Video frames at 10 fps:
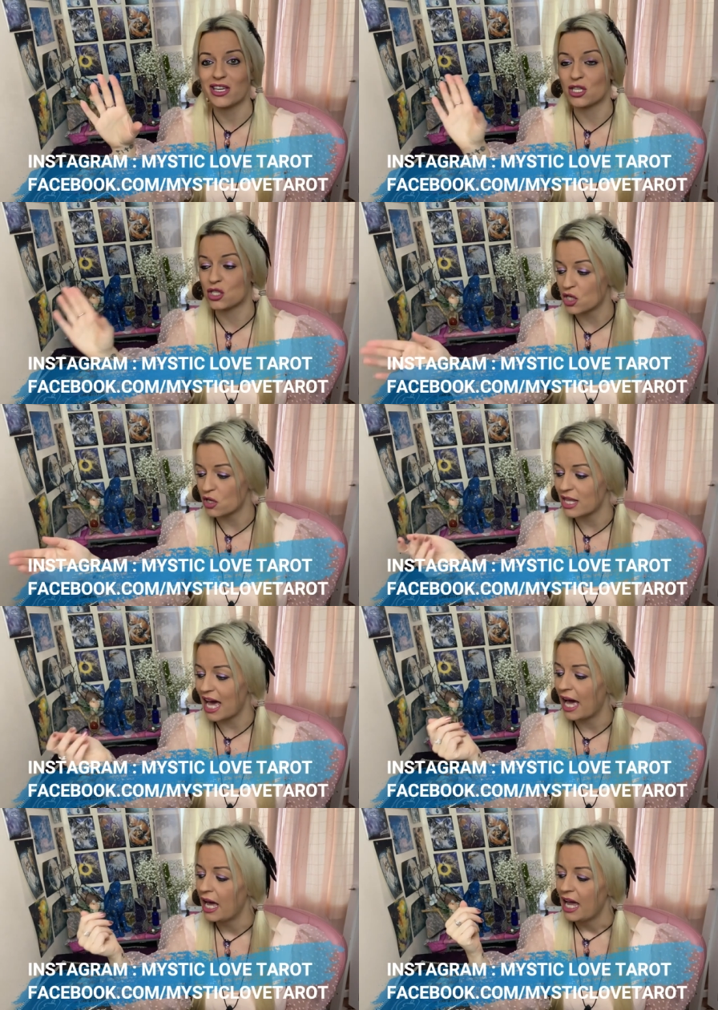you can do
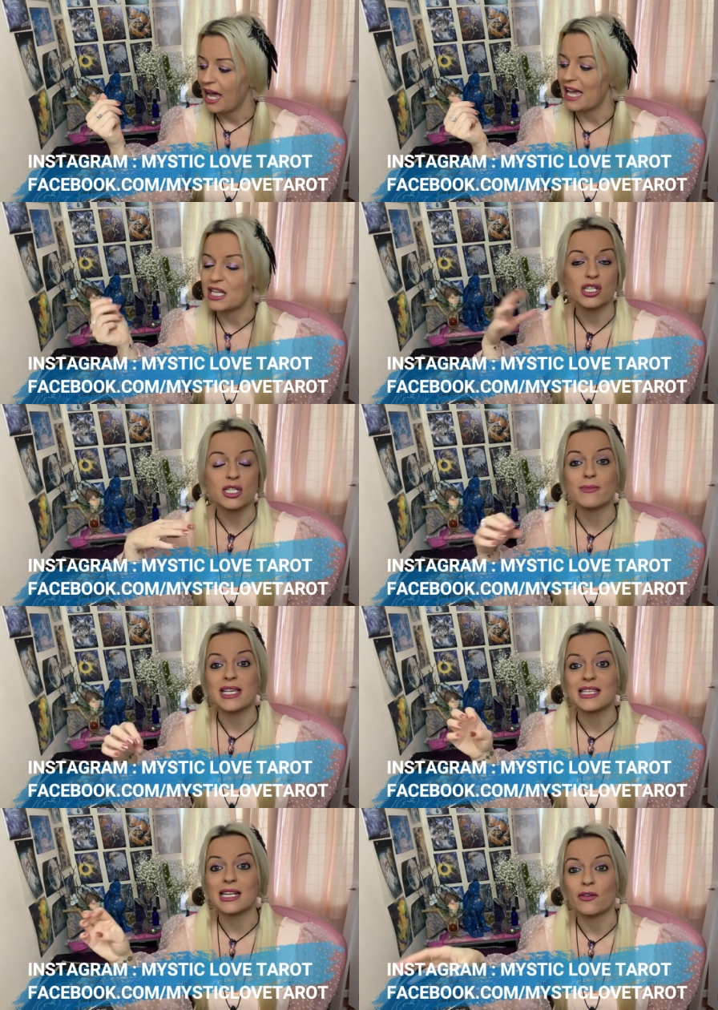that. It's just
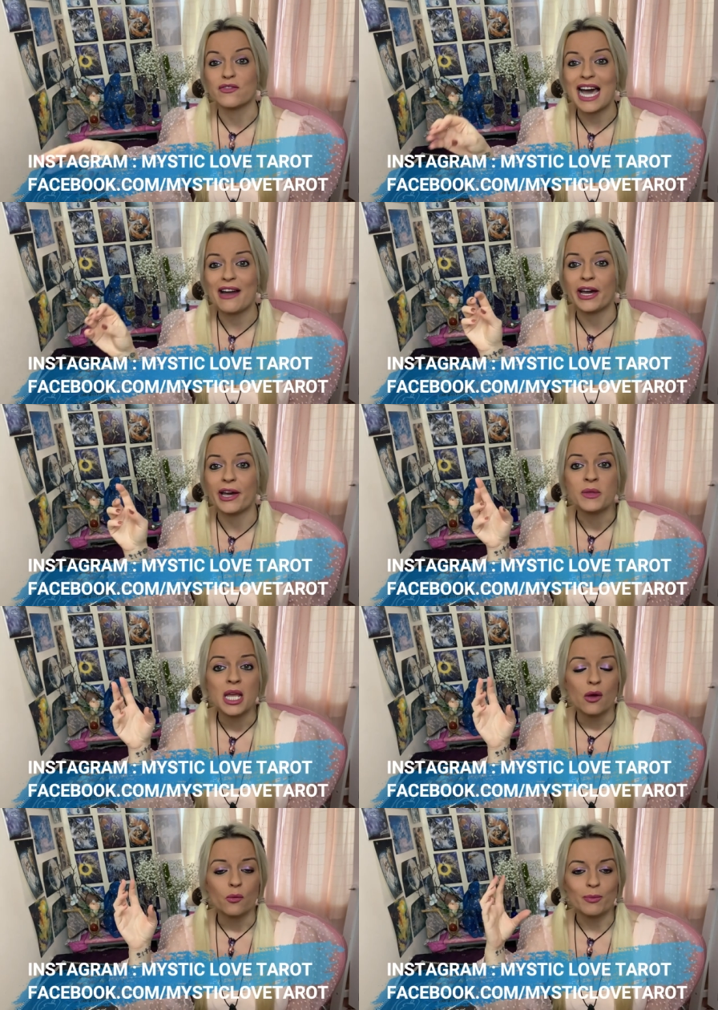Mystic Love Tarot.
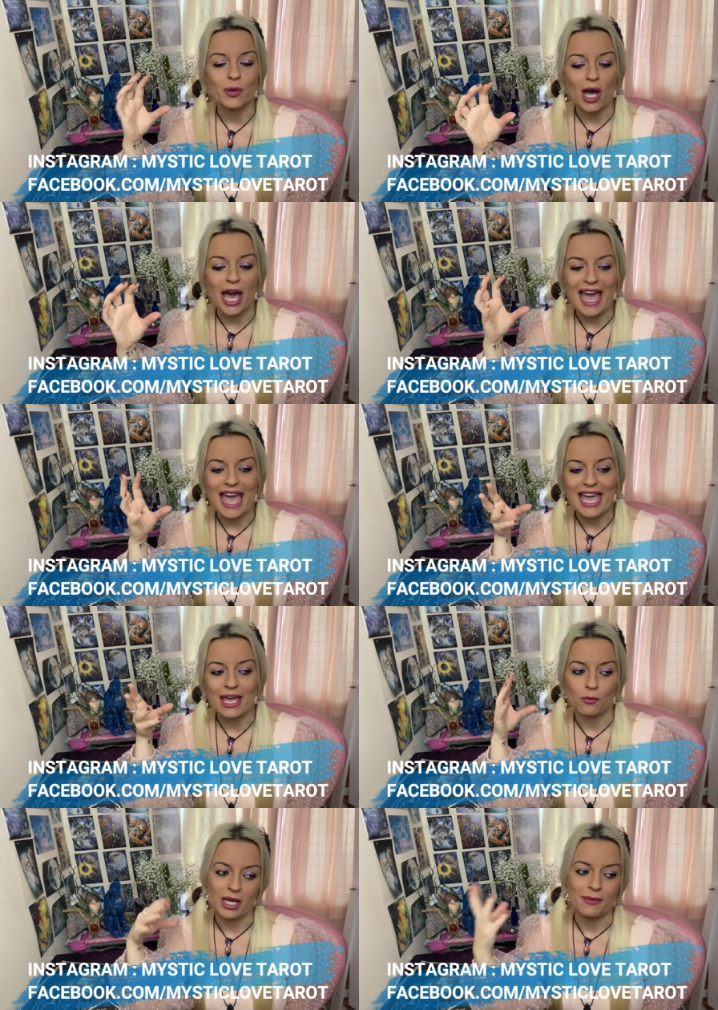
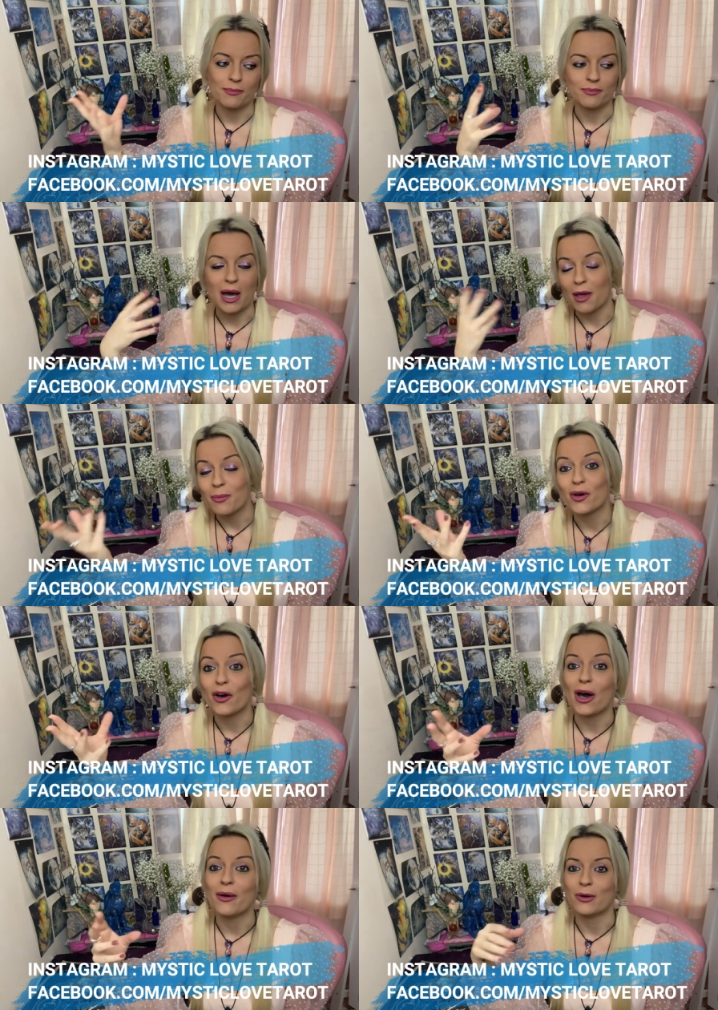I
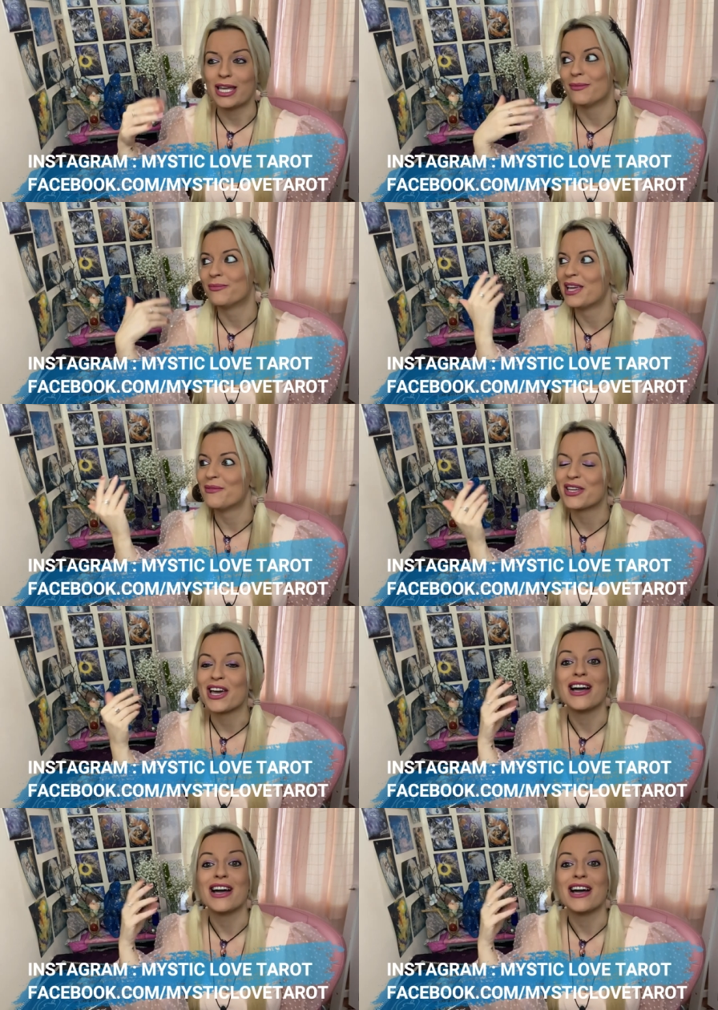put a